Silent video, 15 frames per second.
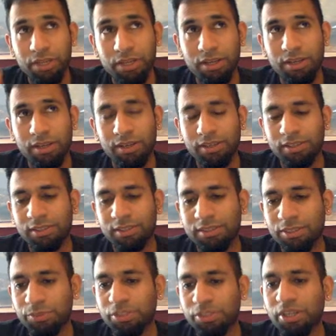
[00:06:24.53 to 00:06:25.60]

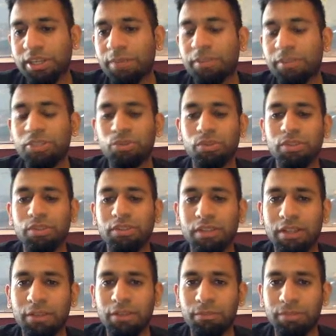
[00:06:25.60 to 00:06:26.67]
not habitual.
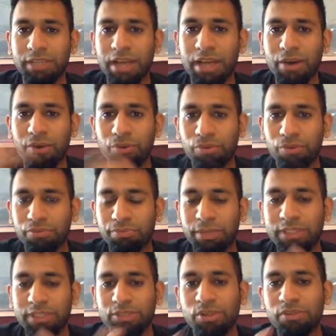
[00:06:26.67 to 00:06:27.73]
But now, by
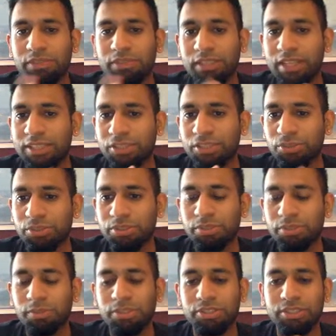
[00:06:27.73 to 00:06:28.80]
solving the last 2 or 3
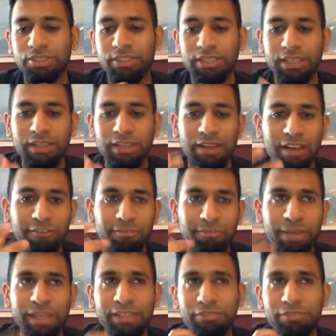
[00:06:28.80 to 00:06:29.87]
puzzles, I've
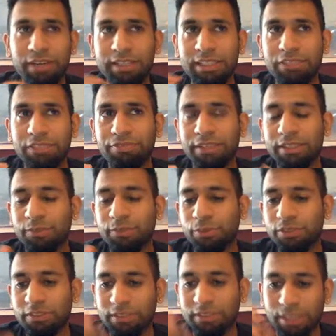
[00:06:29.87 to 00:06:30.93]
made identifying the
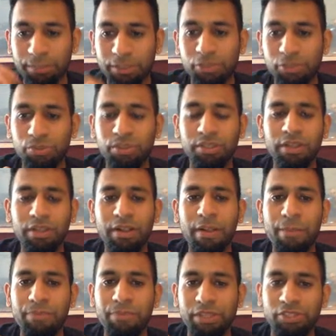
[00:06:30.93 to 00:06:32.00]
motifs habitual.
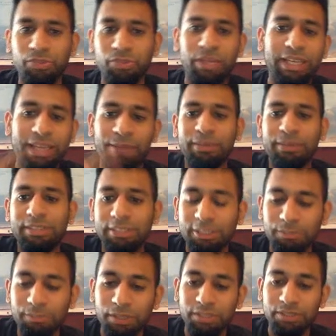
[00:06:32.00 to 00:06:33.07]
And so when I came into this
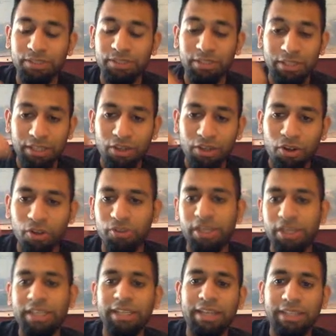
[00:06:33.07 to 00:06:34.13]
puzzle,
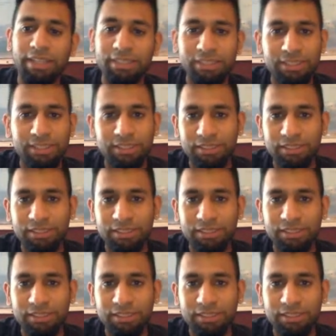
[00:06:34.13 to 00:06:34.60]
already I just